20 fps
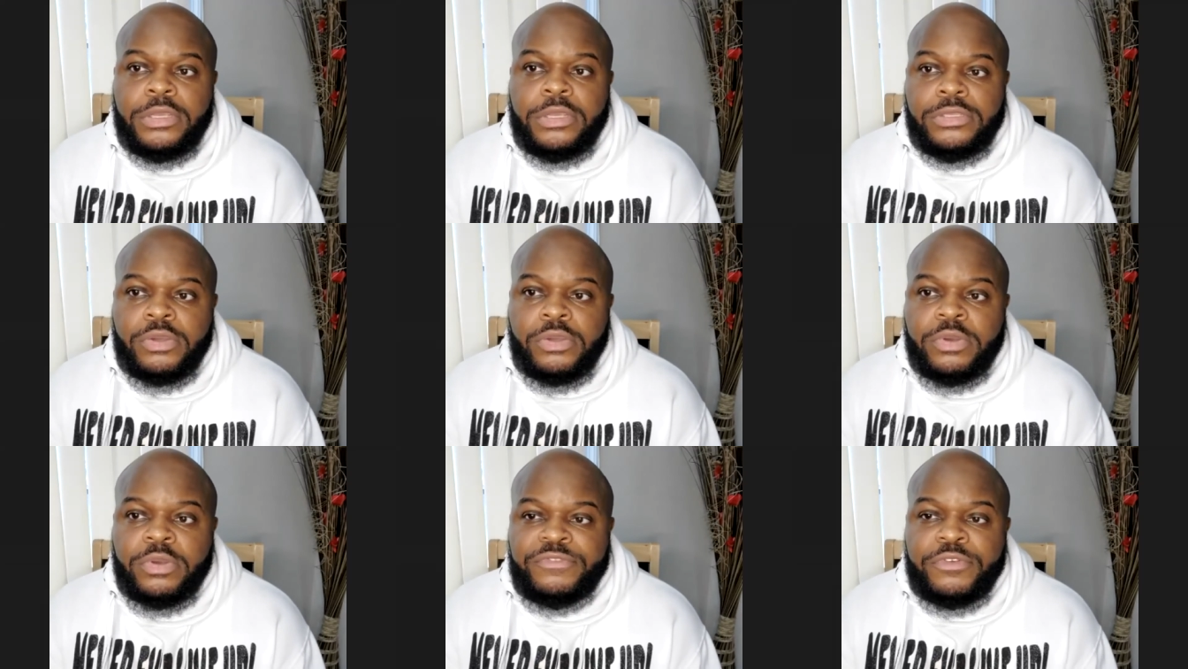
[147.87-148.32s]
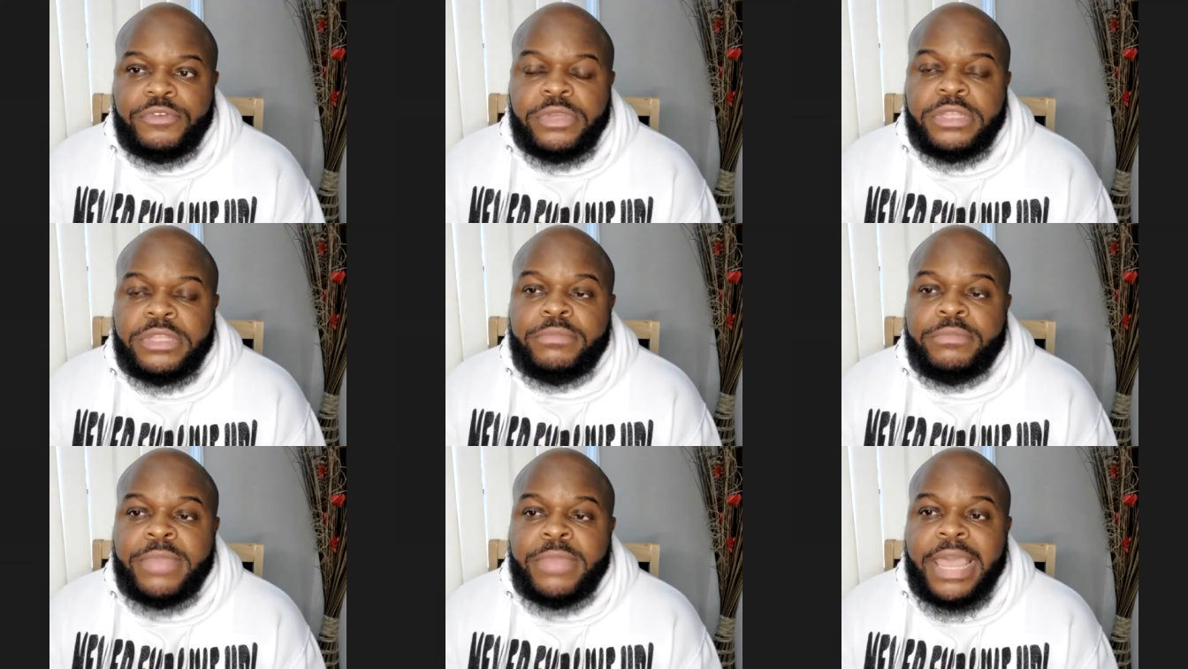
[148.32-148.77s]
So if you
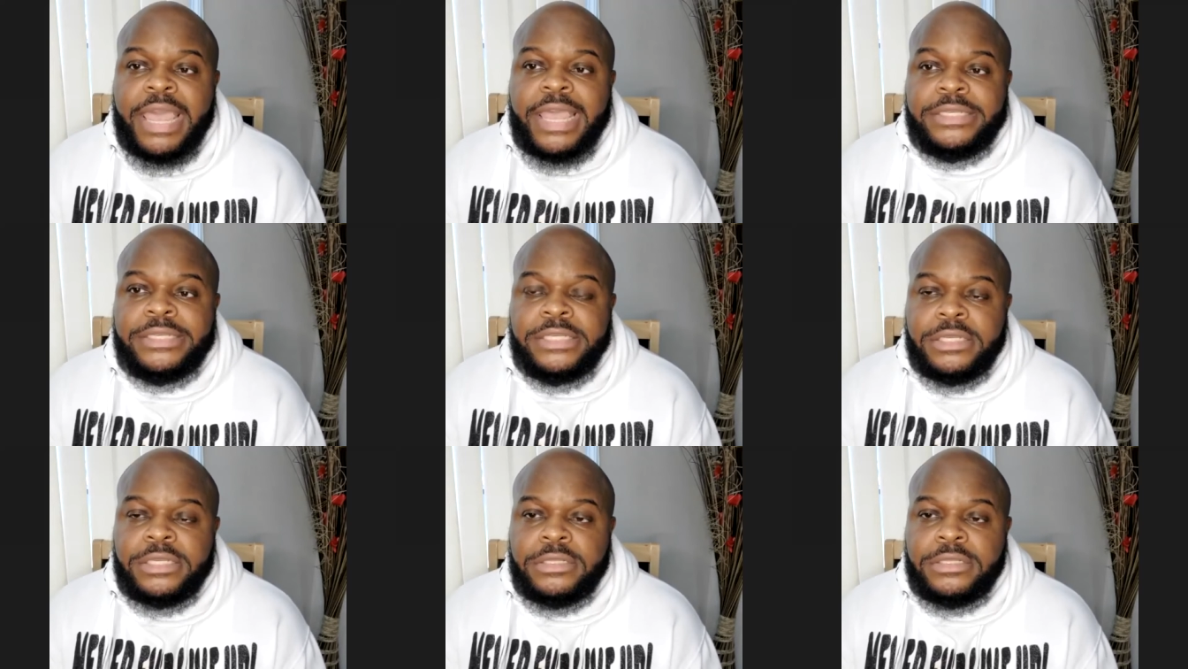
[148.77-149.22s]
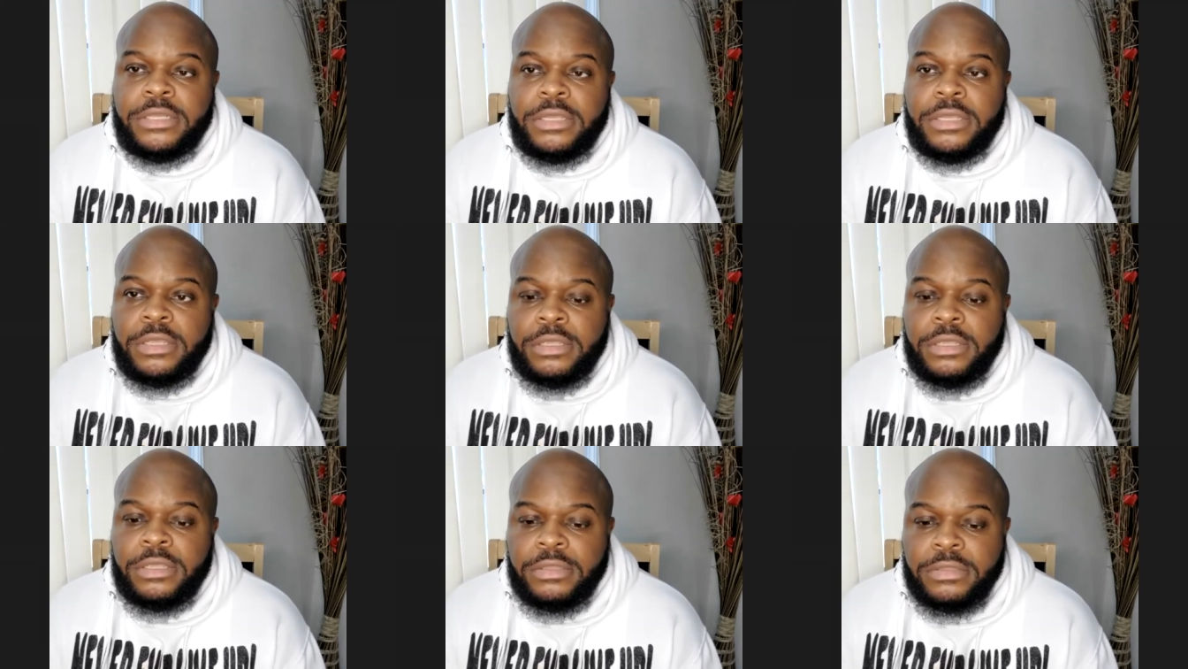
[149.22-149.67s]
can imagine
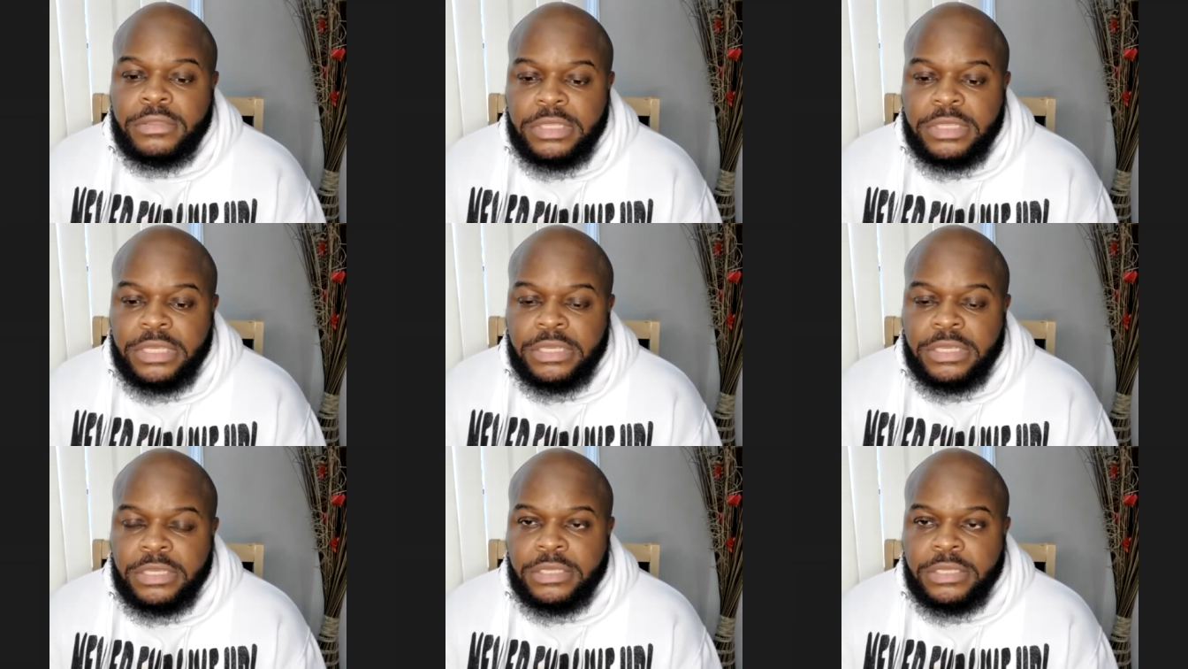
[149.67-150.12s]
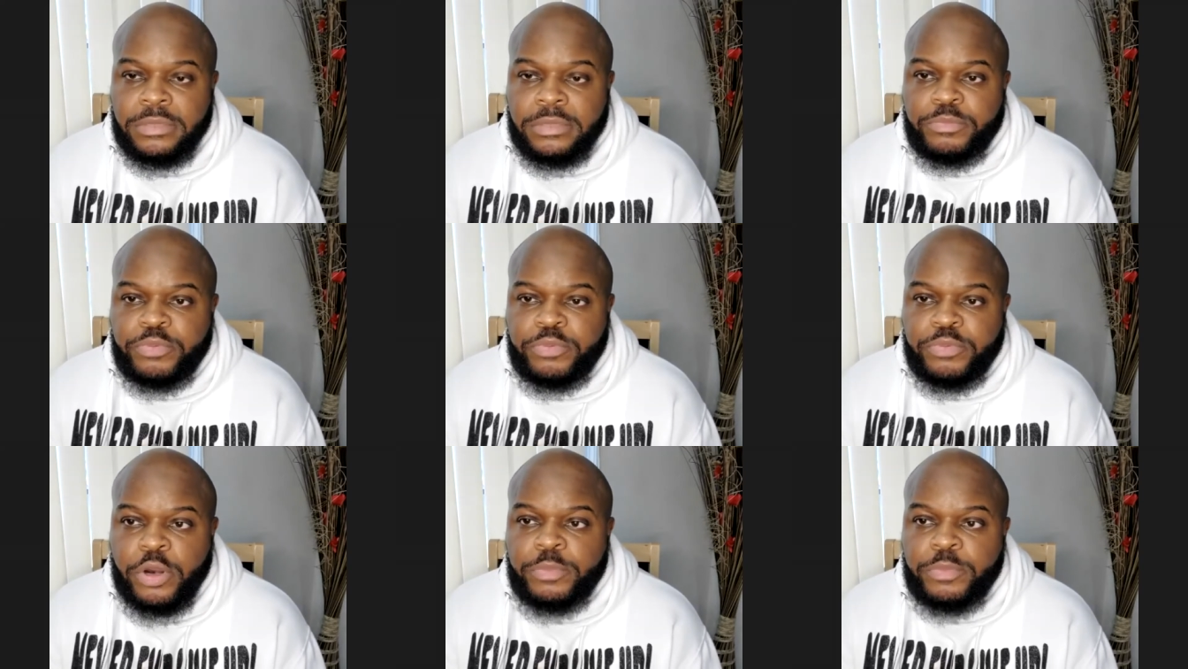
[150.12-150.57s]
the
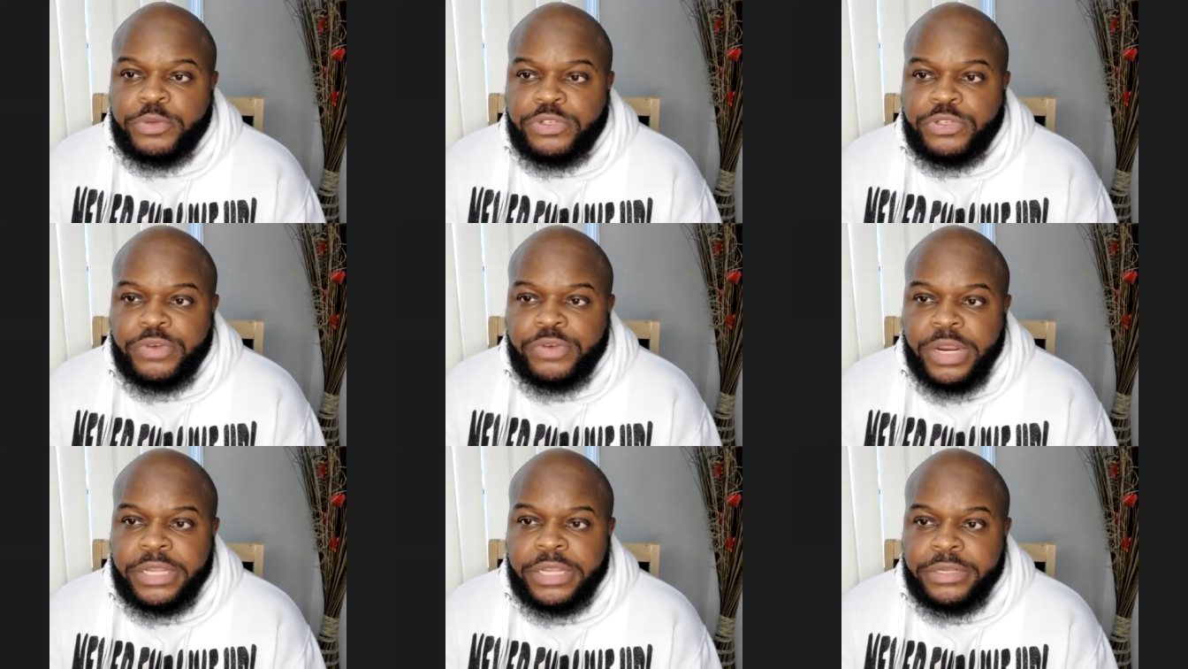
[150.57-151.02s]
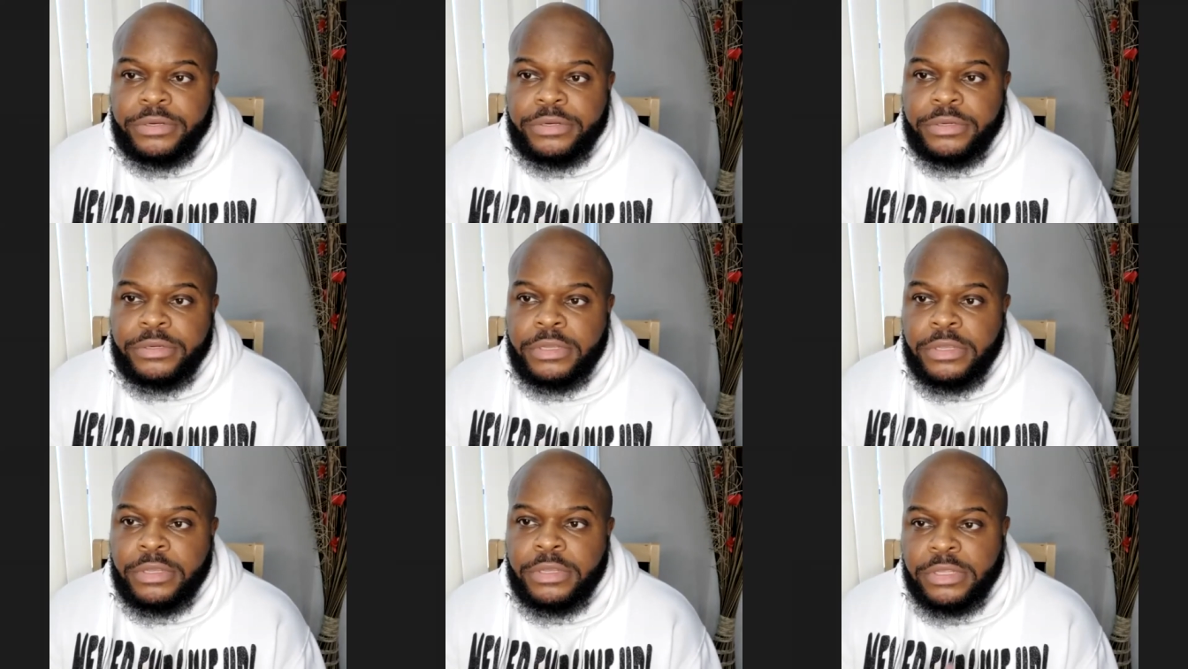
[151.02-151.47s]
perpetrator,